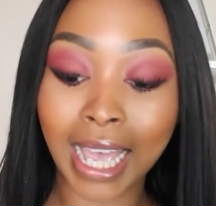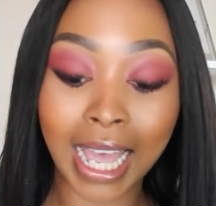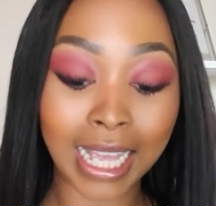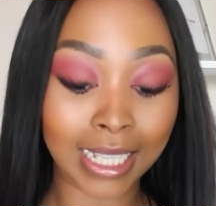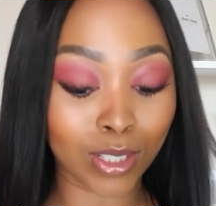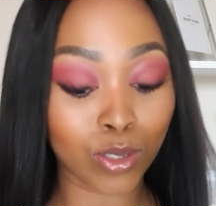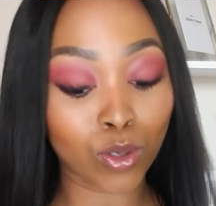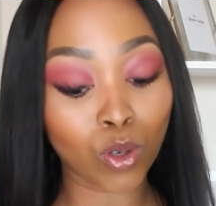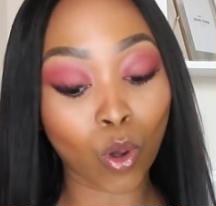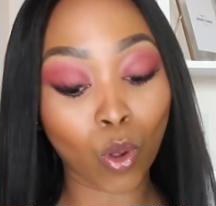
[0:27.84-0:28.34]

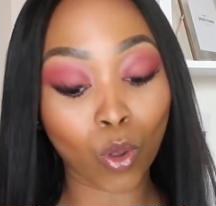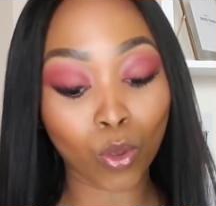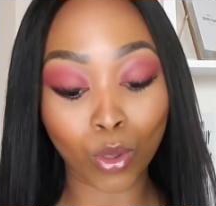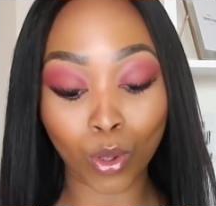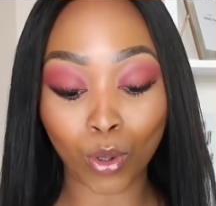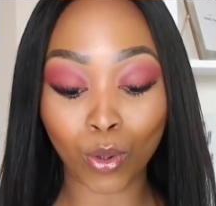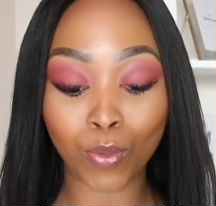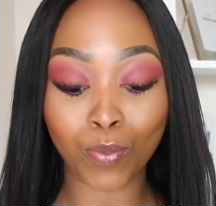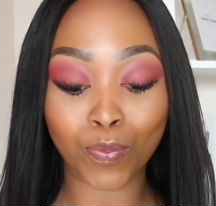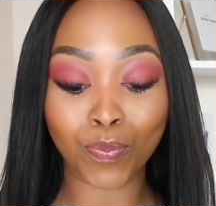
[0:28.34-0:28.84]
As you all
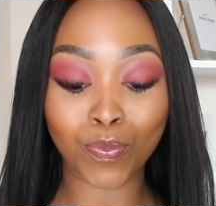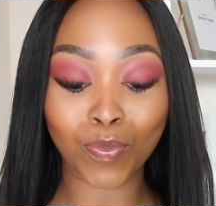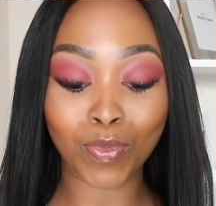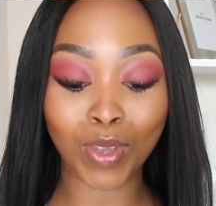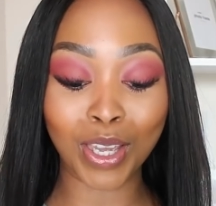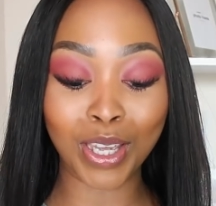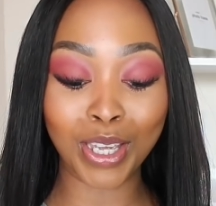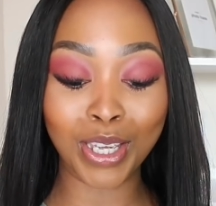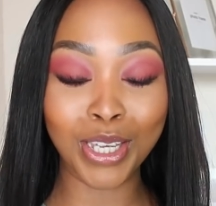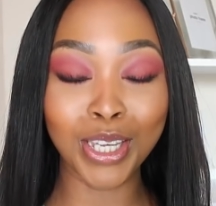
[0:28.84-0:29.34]
know.
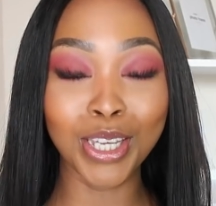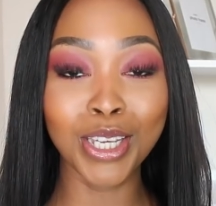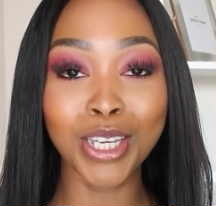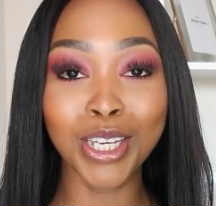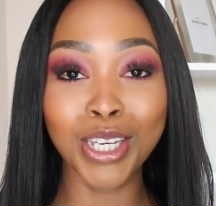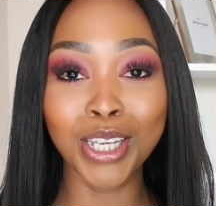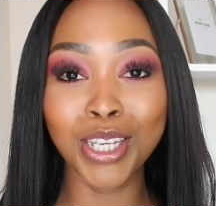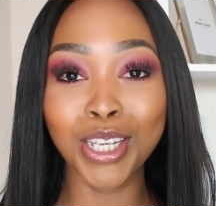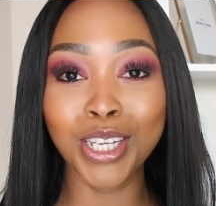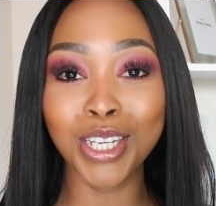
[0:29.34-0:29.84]

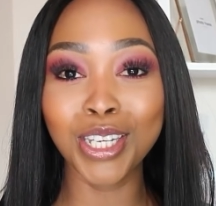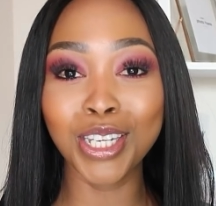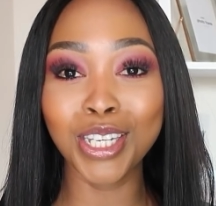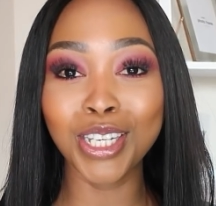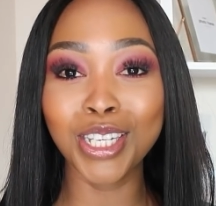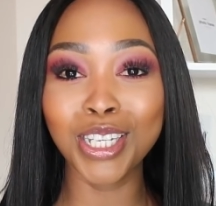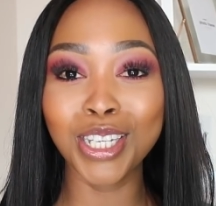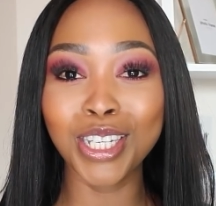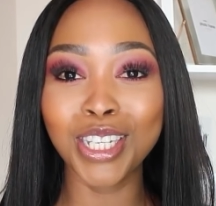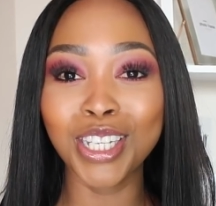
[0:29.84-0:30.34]

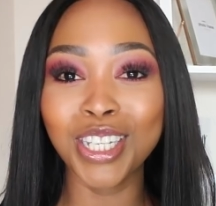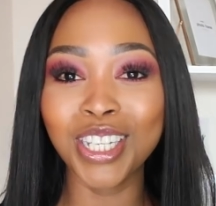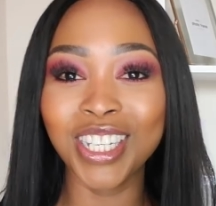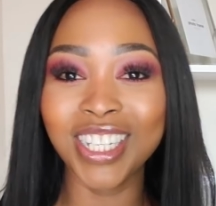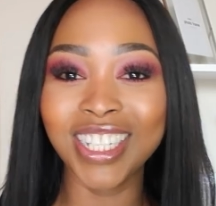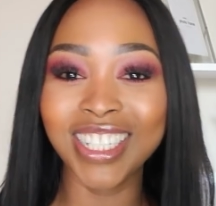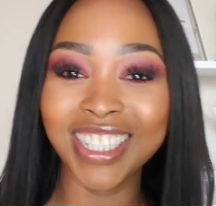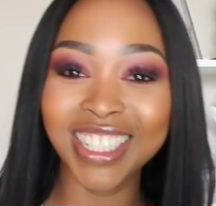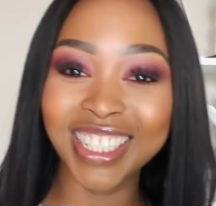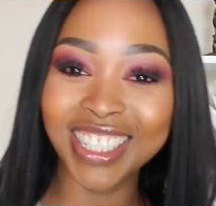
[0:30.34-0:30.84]

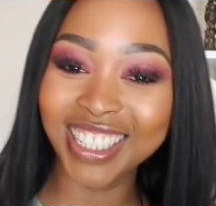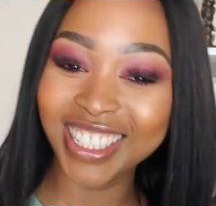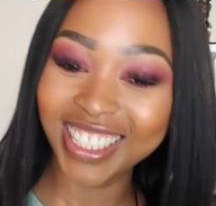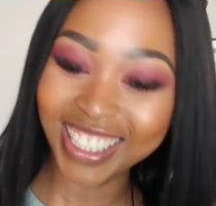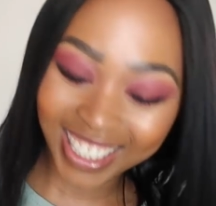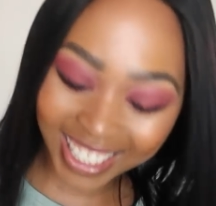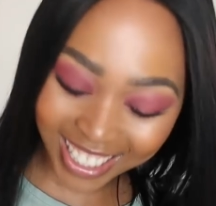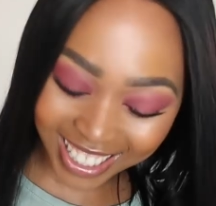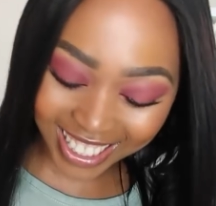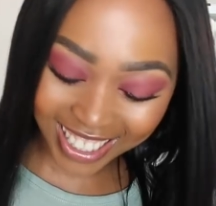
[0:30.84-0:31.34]

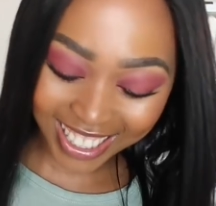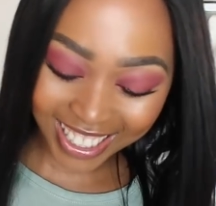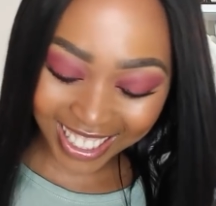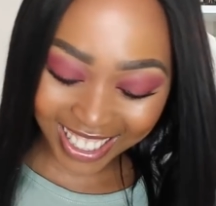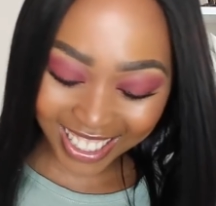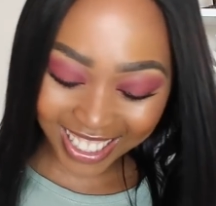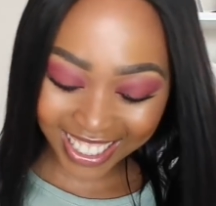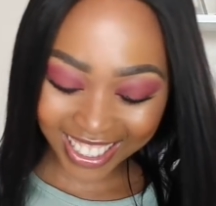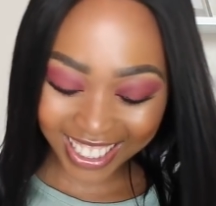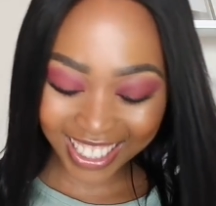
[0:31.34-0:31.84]

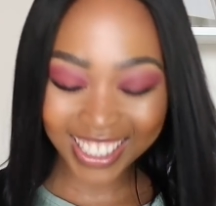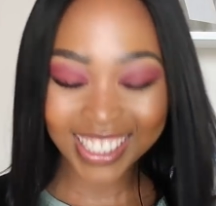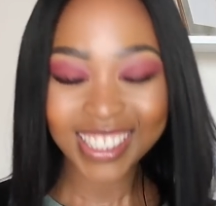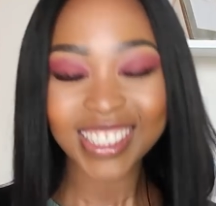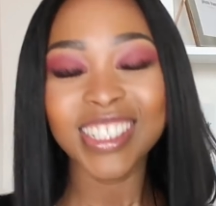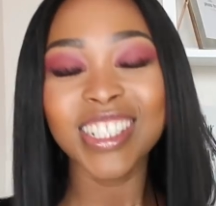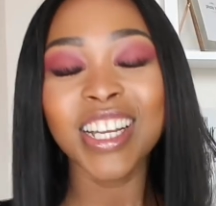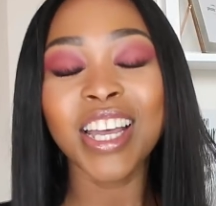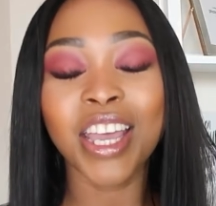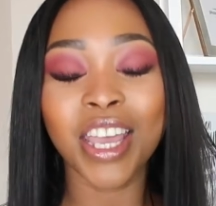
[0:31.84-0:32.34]

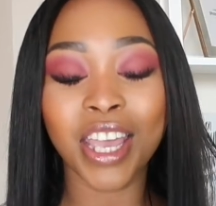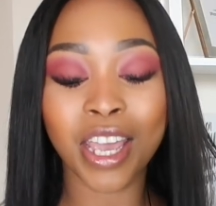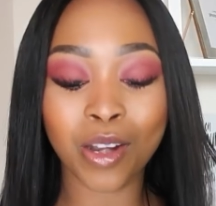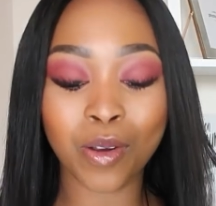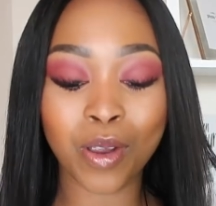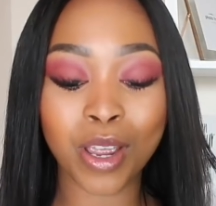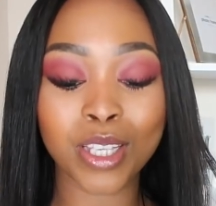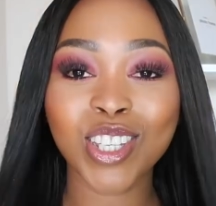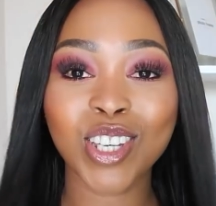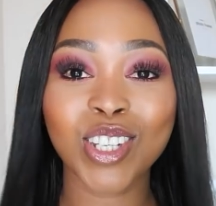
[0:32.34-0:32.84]

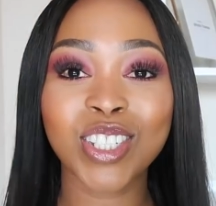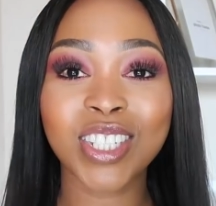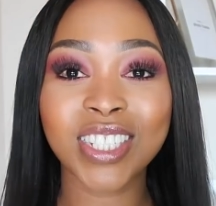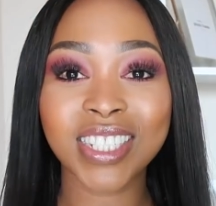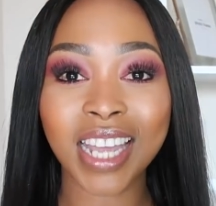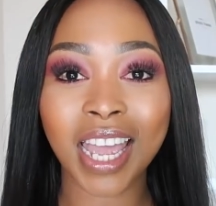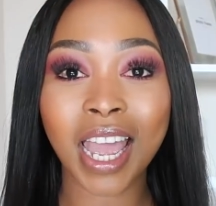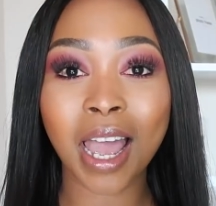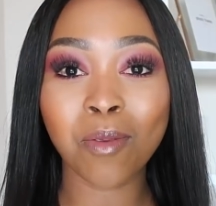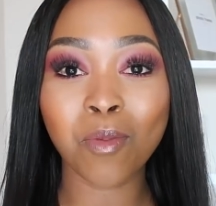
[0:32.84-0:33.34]
Anyway, so
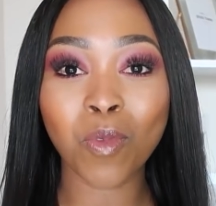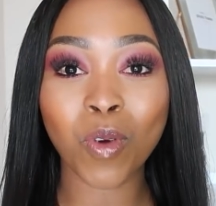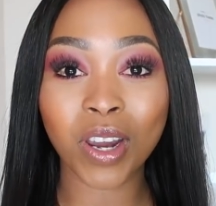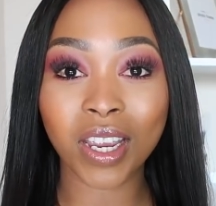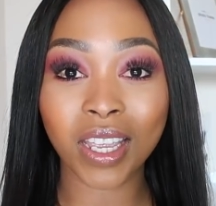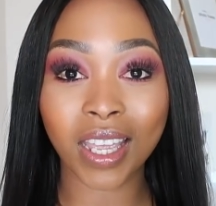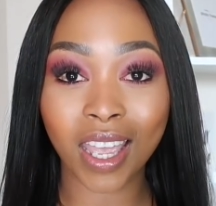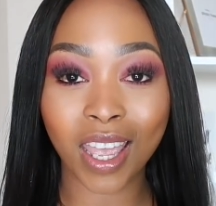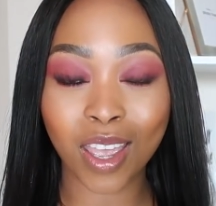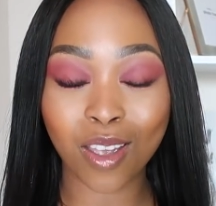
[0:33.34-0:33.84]
today I'm
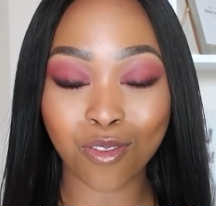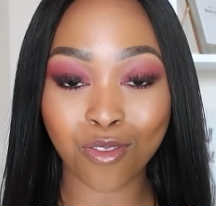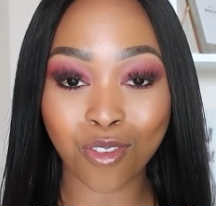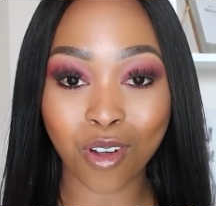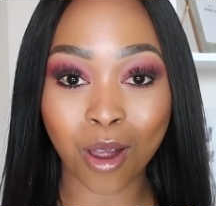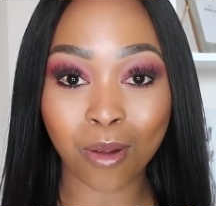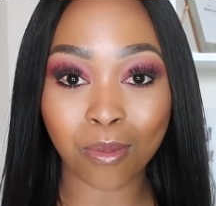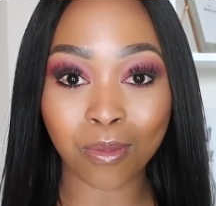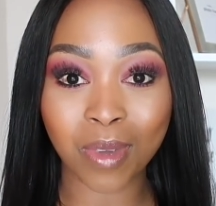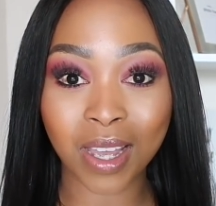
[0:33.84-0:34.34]
wearing hair
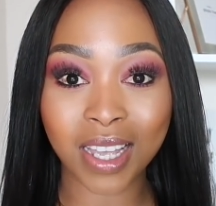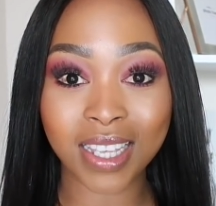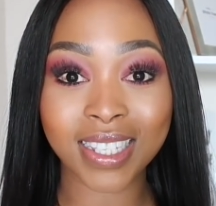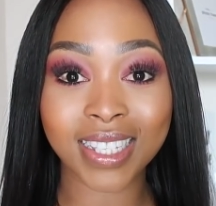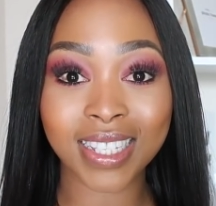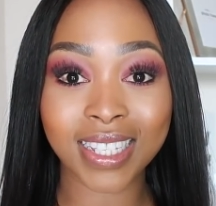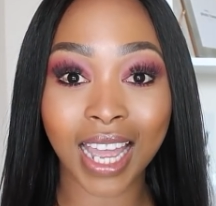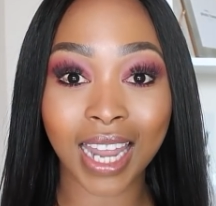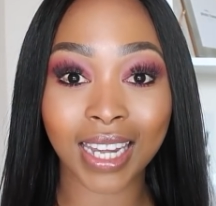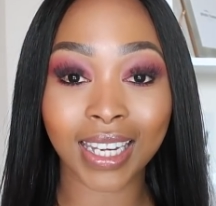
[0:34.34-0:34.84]
from
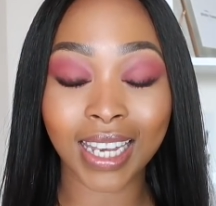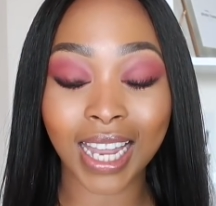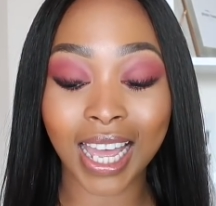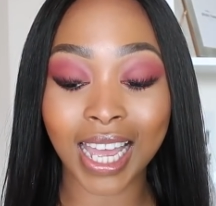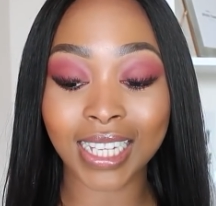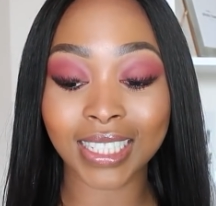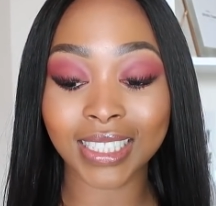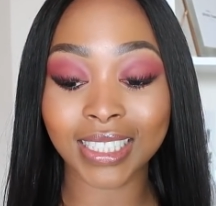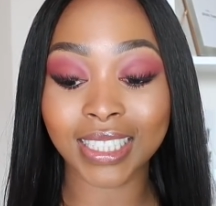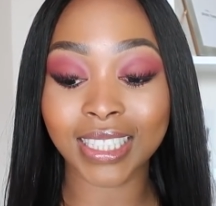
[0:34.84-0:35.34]

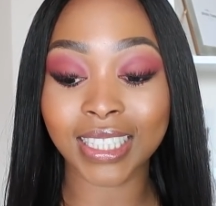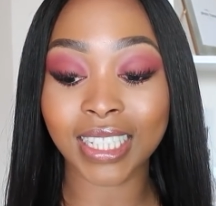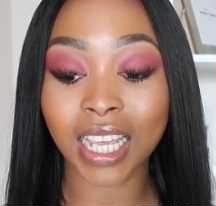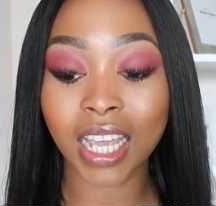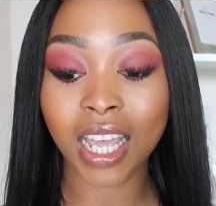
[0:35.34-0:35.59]
Sunlight